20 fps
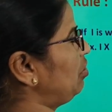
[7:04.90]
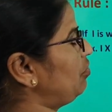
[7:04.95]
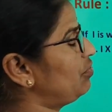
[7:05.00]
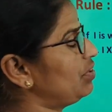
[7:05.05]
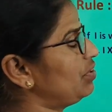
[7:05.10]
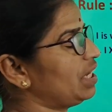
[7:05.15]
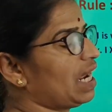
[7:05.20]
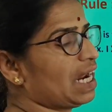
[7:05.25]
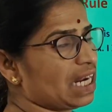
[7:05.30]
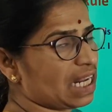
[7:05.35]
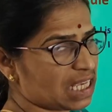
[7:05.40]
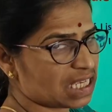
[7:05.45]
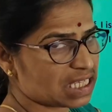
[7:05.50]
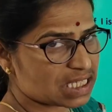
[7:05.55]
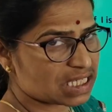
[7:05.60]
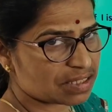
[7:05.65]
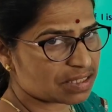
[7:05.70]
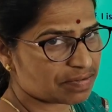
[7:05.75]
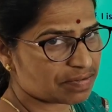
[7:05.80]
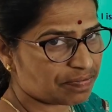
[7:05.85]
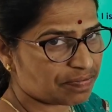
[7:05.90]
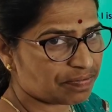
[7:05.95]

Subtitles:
V and X.